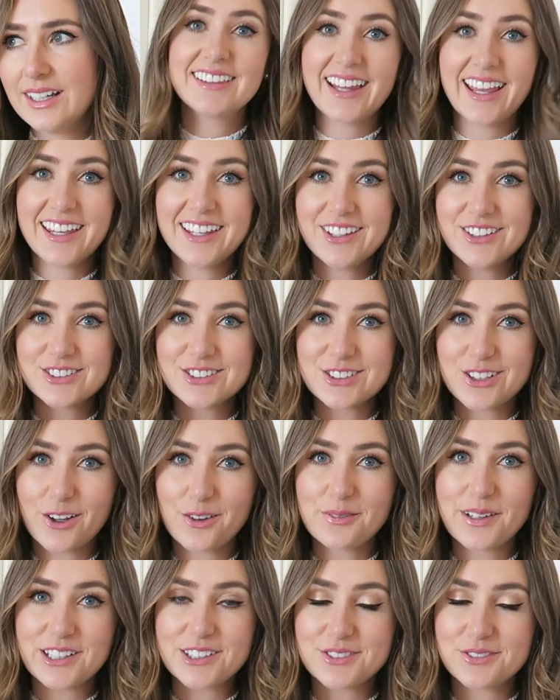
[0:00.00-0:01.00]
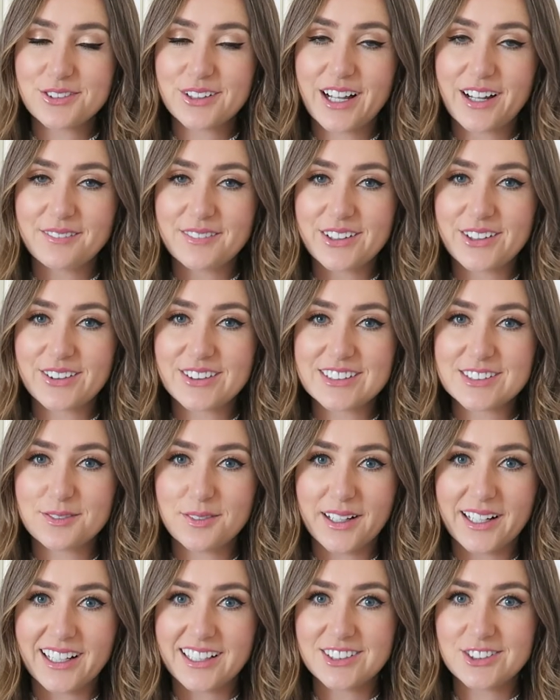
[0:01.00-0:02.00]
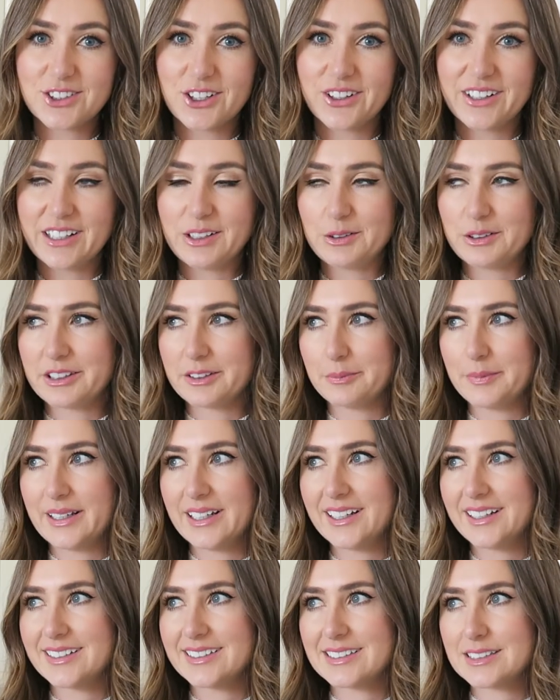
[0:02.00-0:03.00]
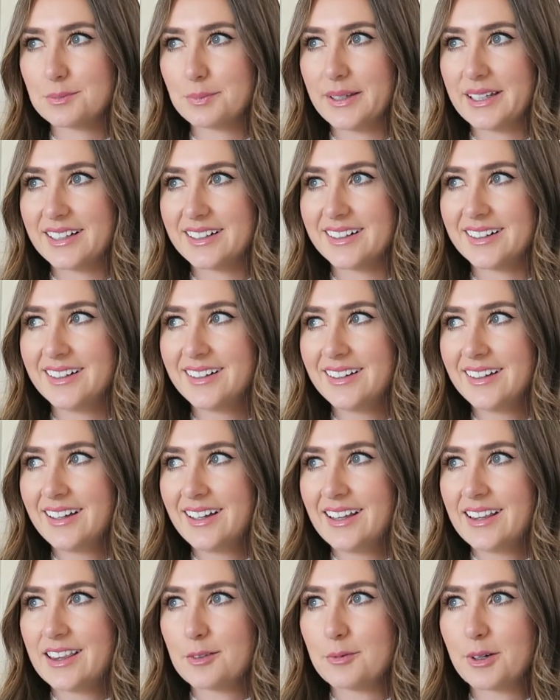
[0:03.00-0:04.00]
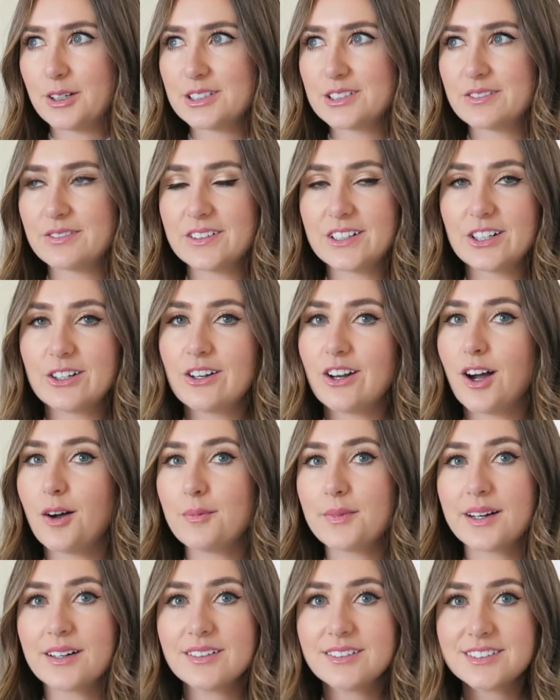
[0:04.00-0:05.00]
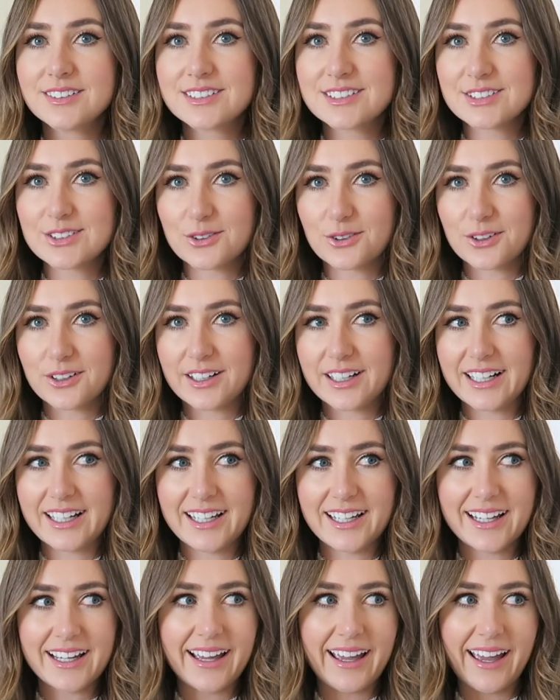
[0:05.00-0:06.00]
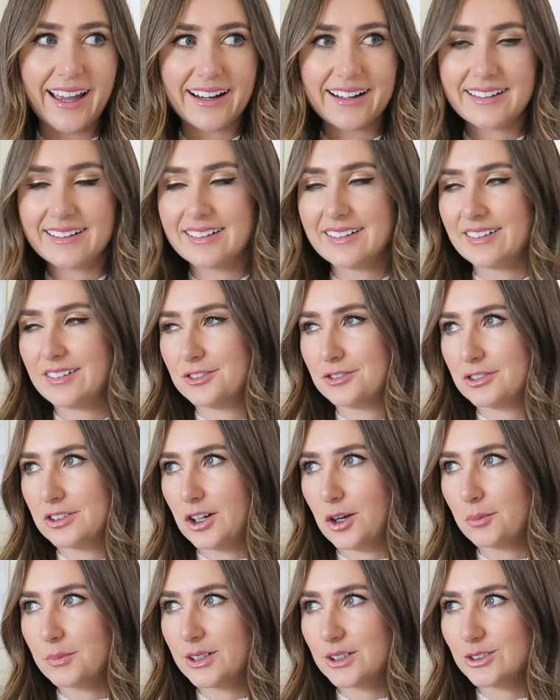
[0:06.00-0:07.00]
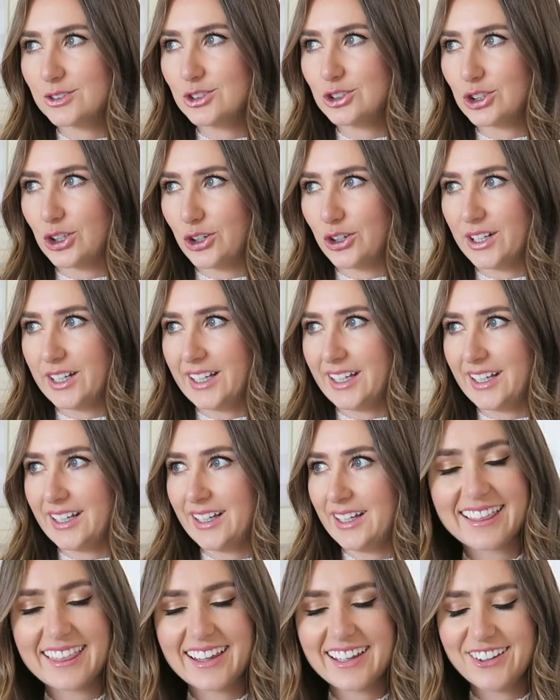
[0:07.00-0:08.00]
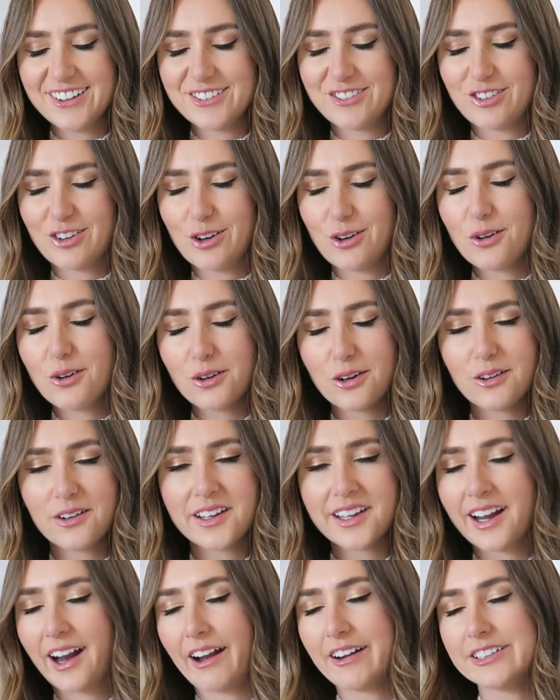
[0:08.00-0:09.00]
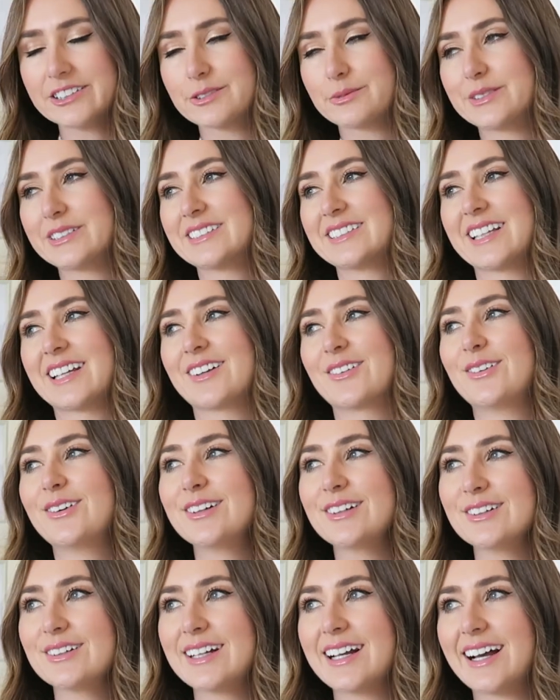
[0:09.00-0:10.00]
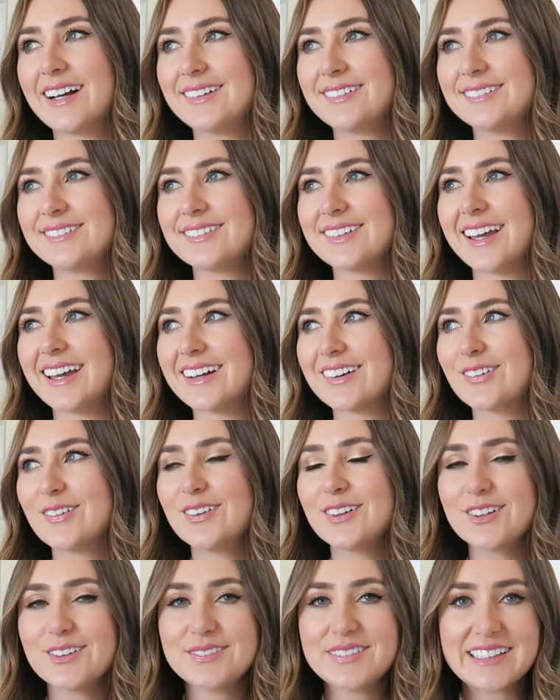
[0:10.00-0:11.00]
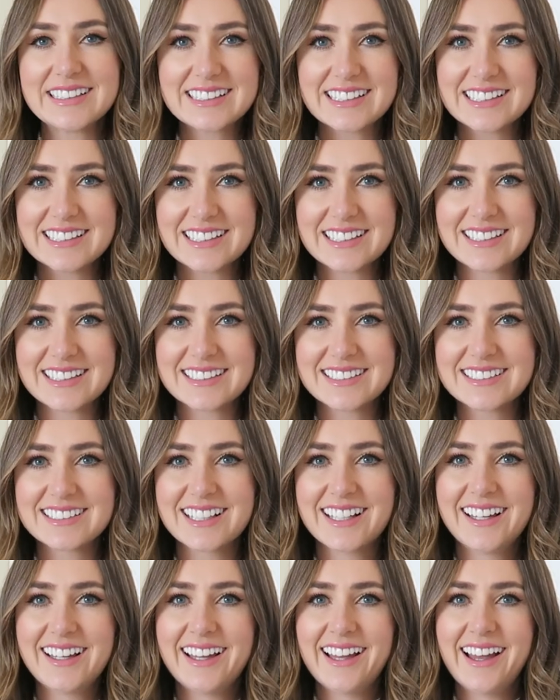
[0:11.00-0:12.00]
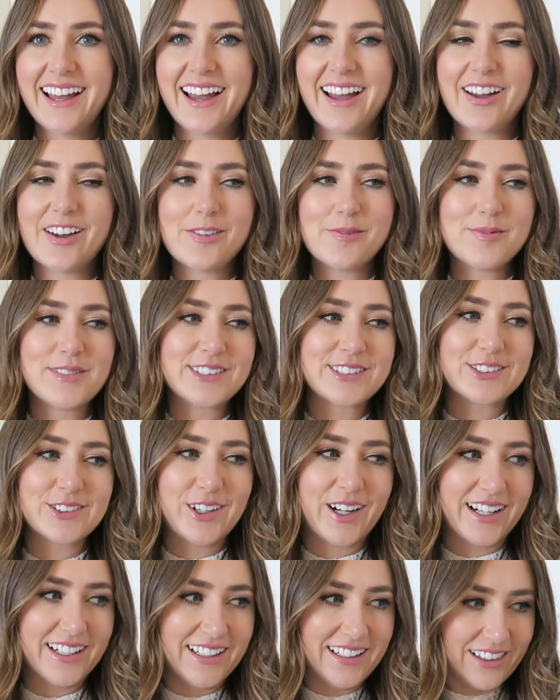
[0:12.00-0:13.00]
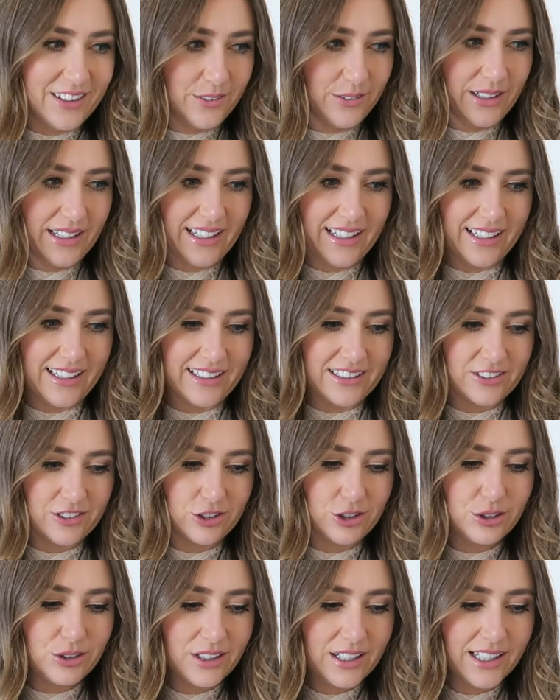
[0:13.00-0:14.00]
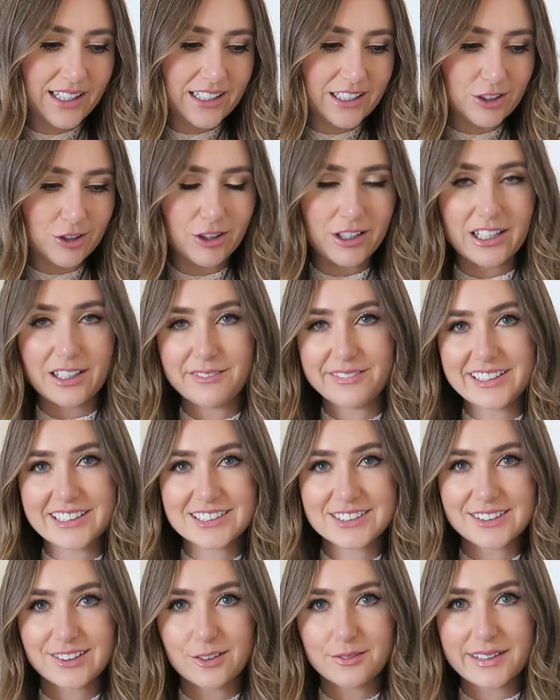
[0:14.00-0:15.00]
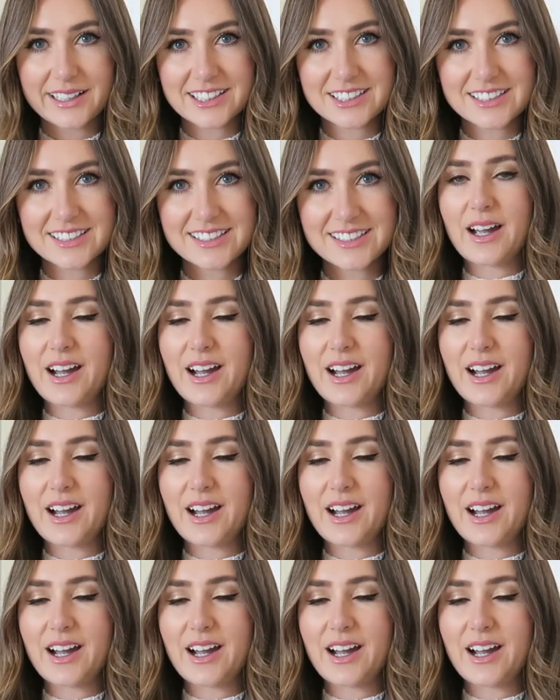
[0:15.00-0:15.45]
Thank you so much for coming on this wedding journey with me. It's been the most phenomenal story and a phenomenal journey. Thank you for all your encouragements and all your love and all your messages surrounding the wedding. It truly means so much.